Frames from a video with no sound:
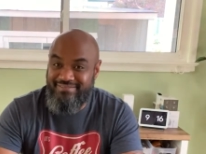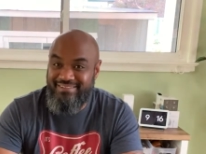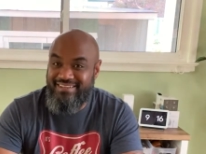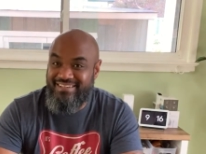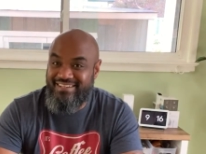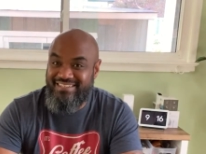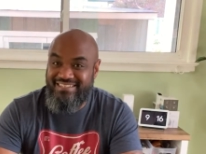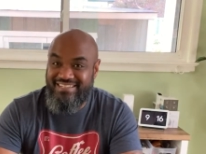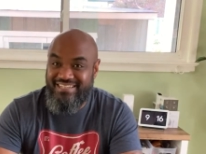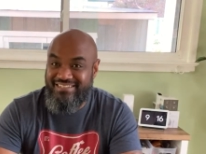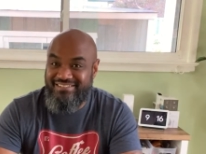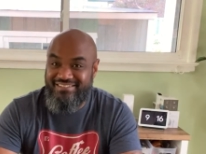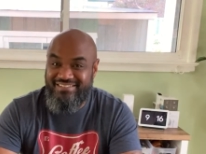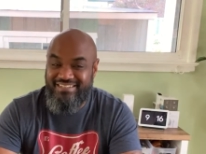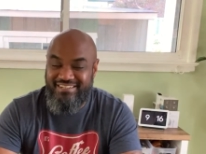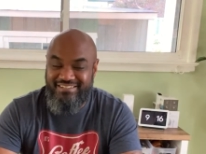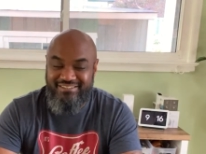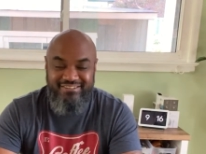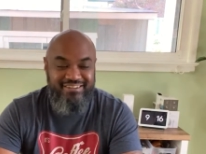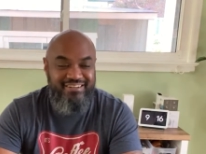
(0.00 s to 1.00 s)
etc.,
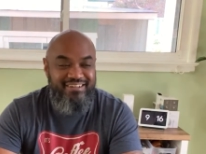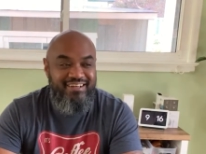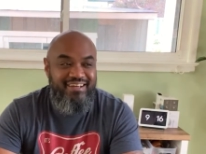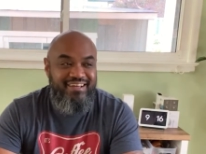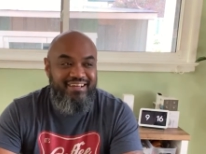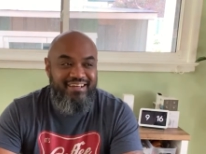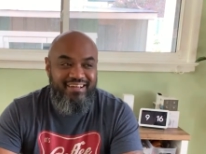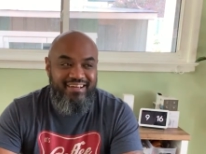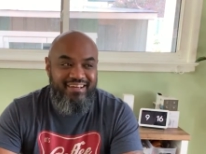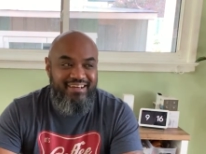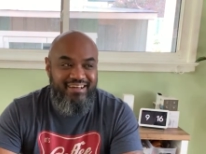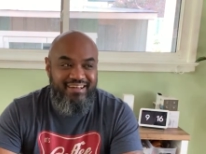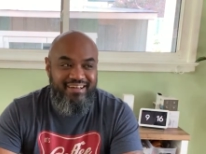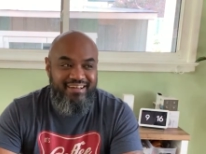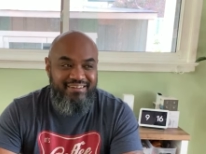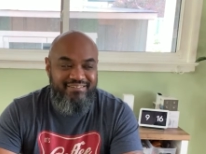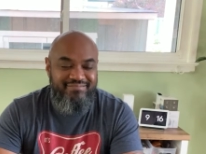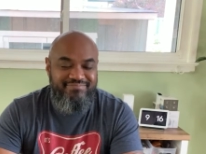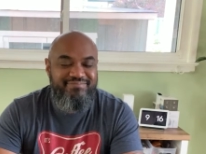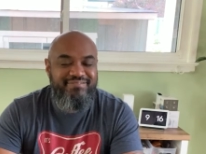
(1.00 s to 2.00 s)
etc.
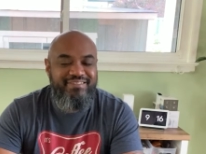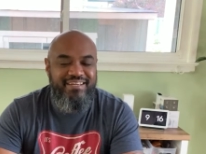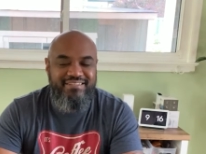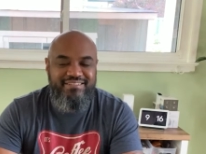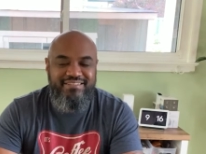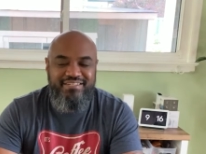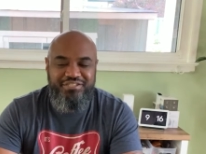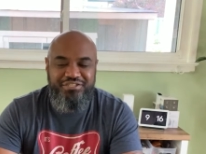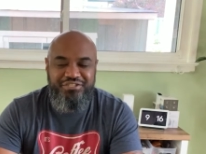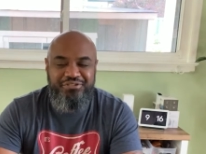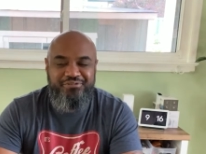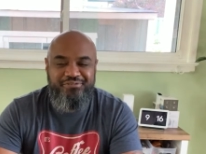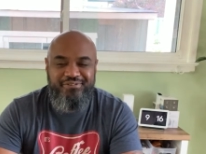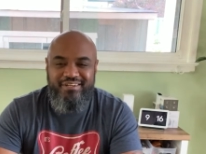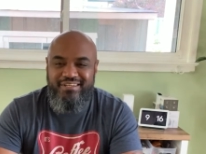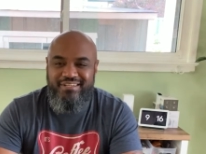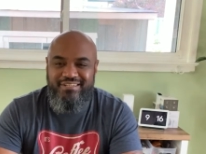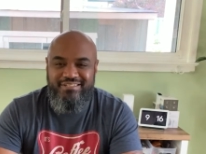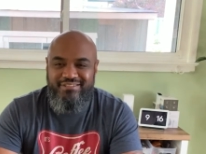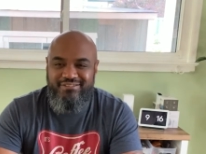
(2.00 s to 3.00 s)
Yes, I should
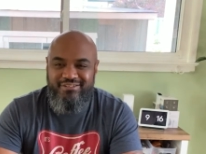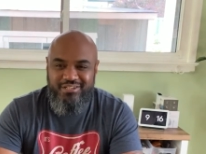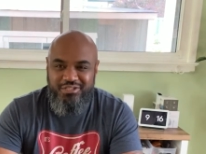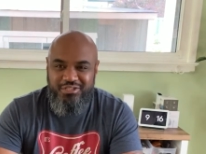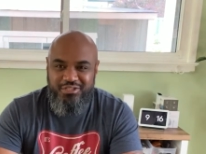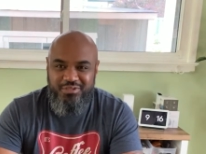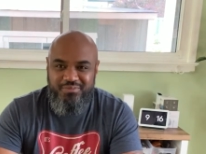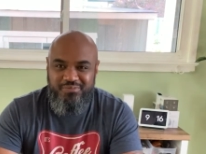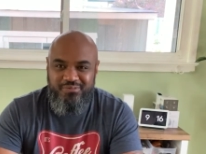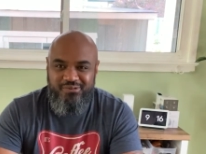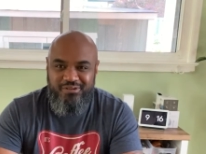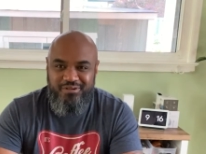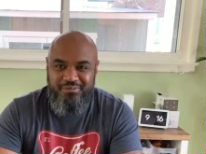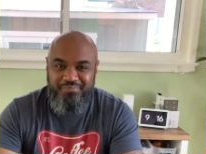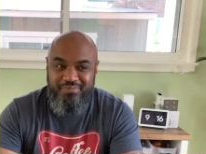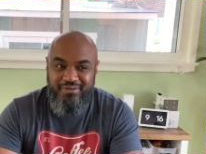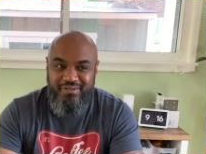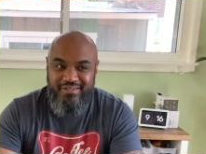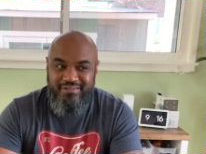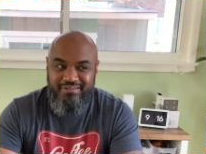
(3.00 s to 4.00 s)
read instructions more,
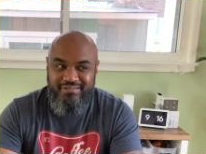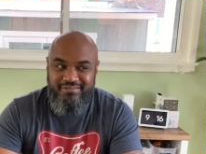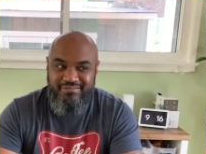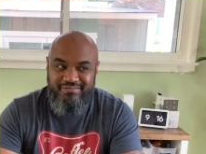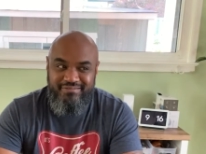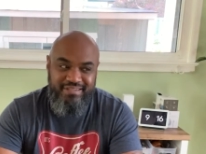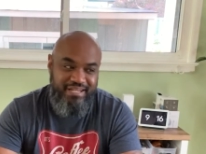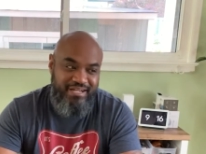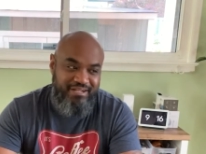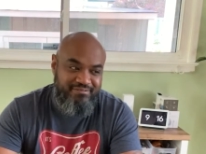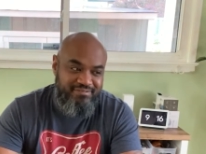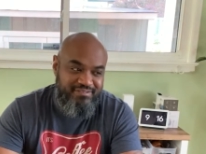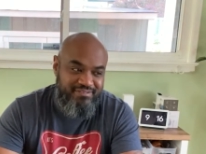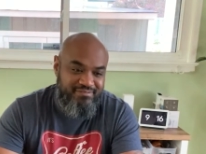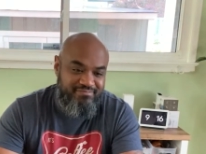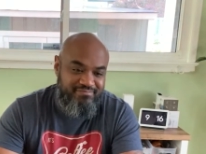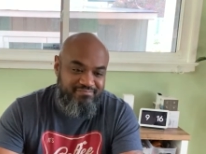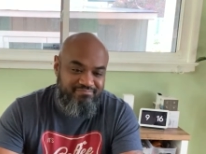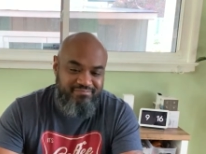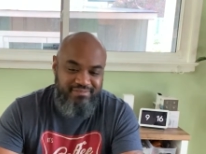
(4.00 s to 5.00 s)
but
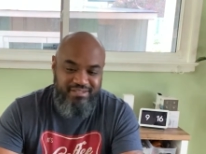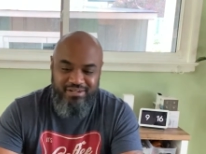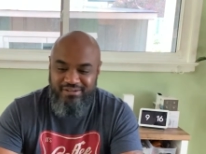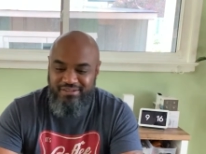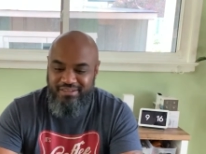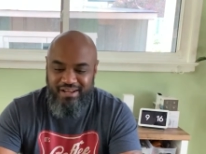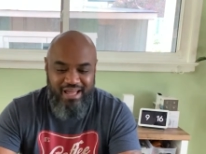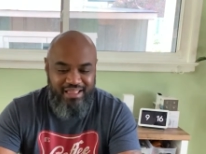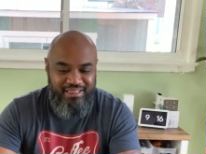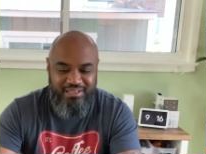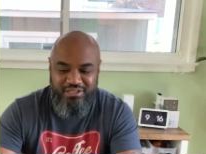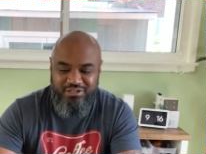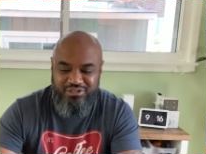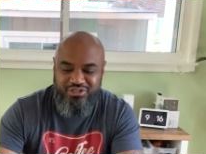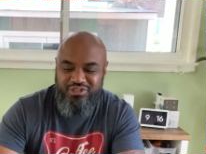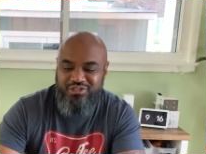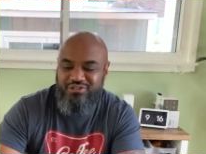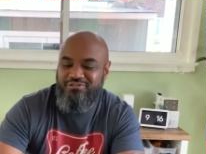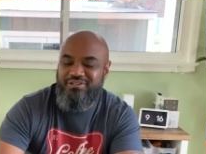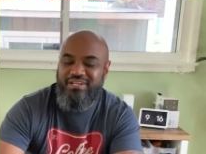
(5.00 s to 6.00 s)
I think there's
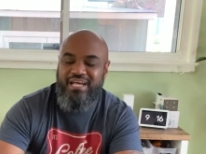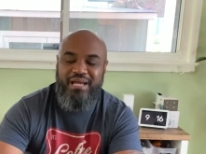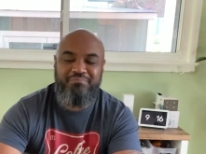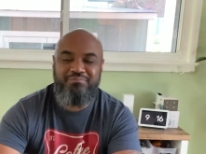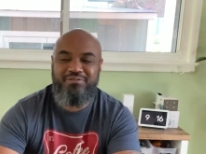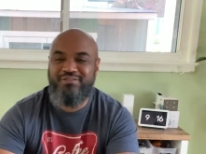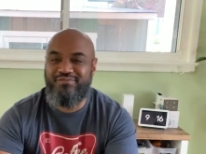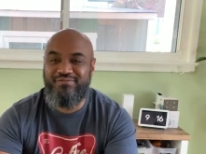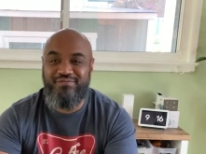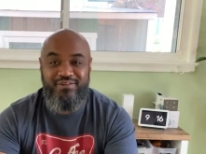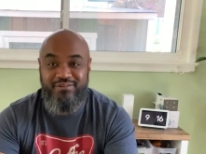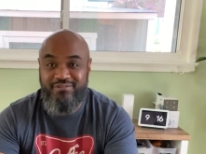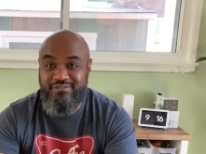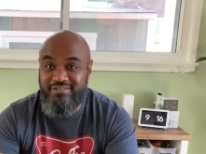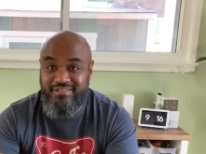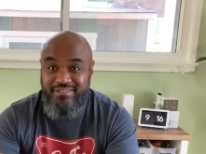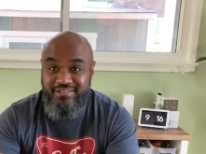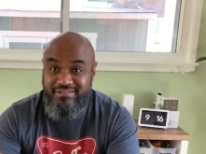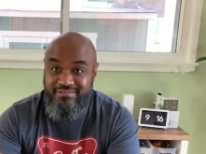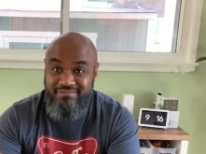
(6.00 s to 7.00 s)
two types of
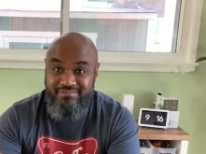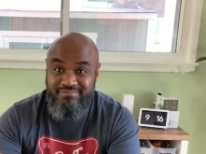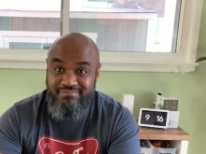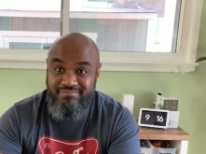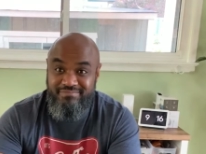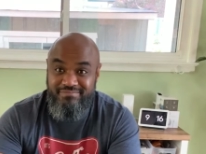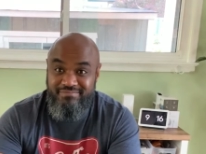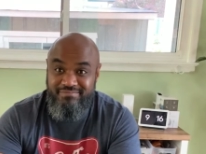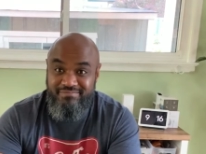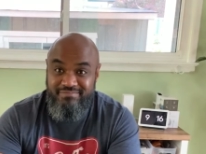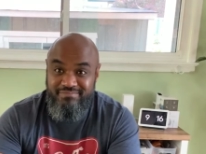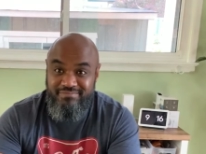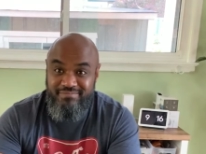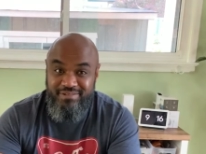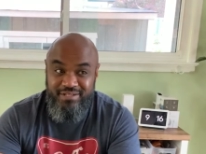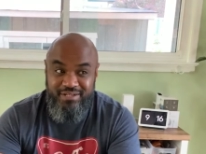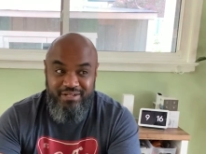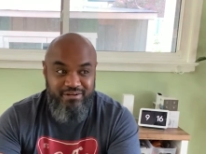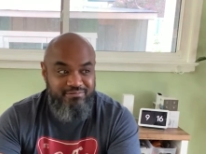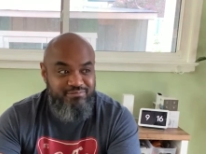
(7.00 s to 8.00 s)
folks who.
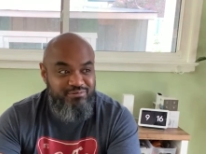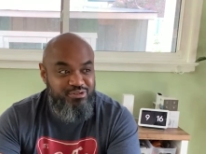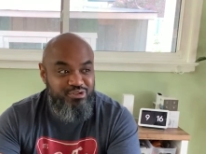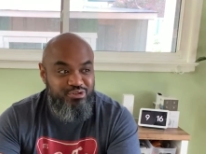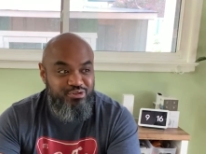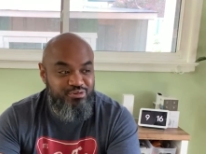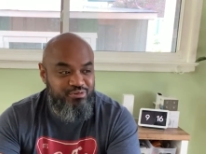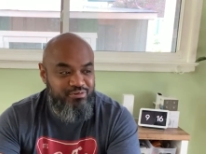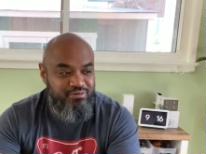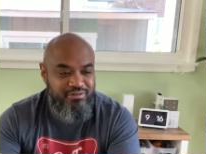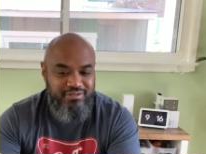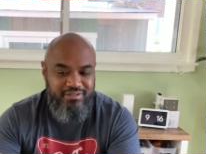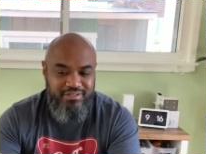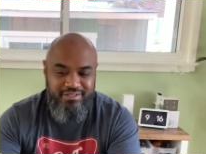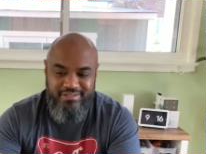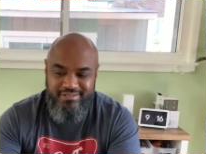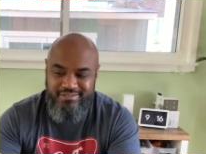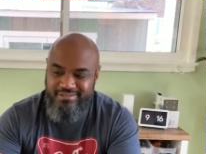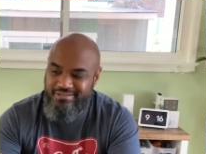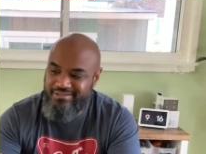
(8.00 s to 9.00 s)
Noodle
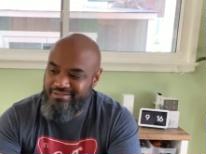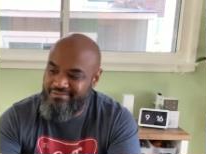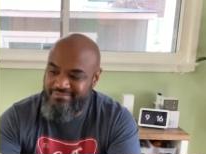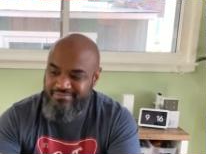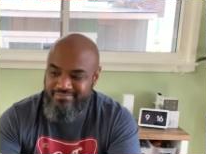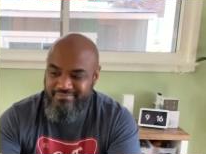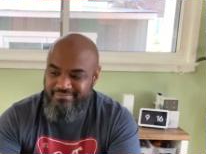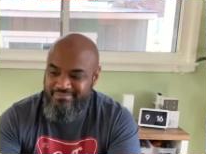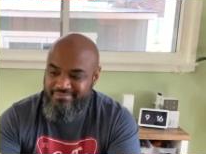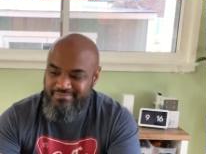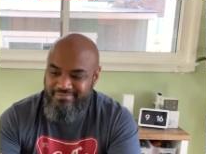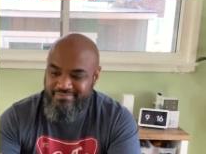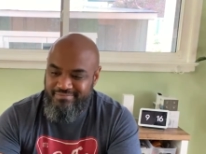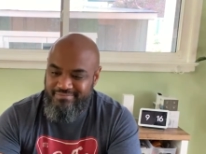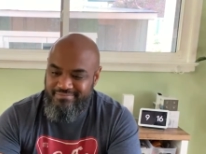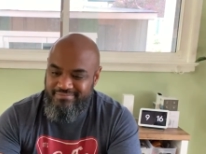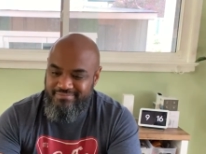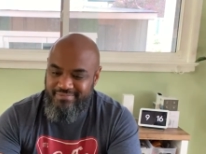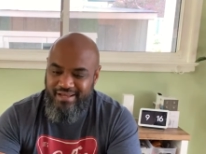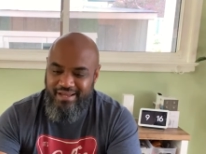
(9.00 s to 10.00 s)
is,
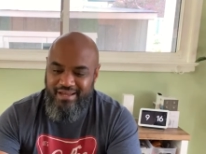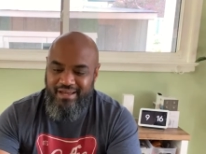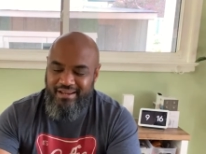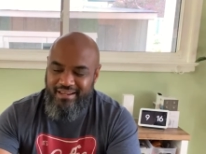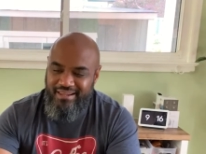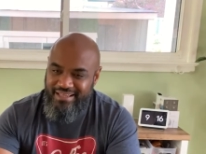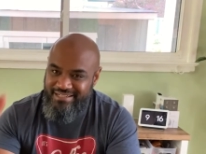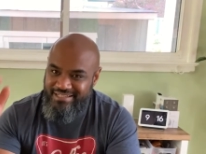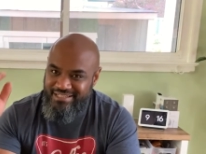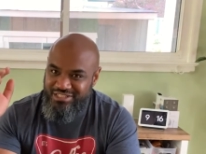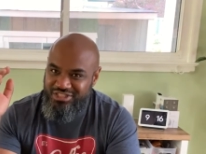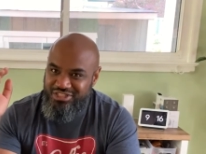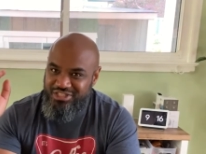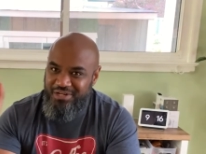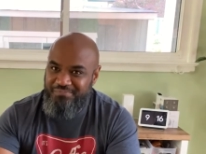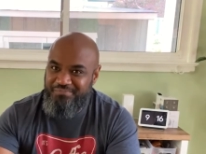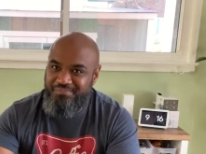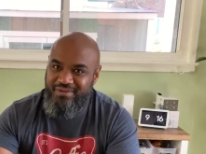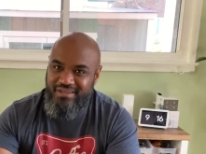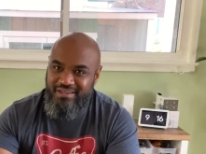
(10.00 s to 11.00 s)
I kind of like to
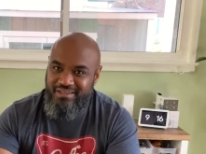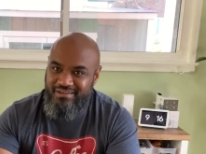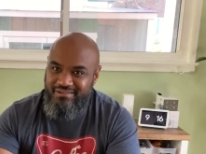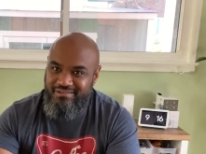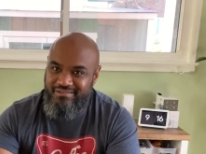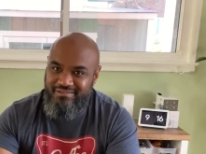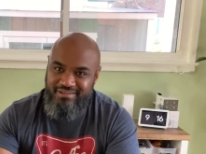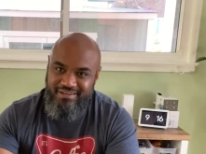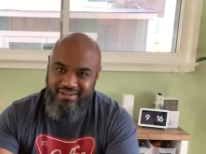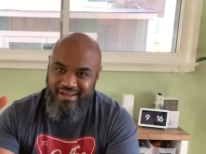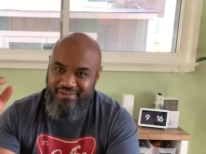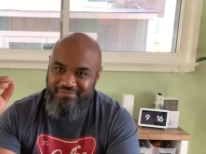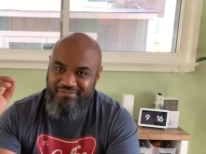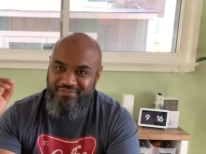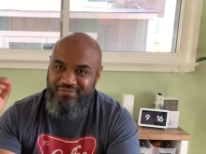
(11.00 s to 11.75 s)
jump in, have a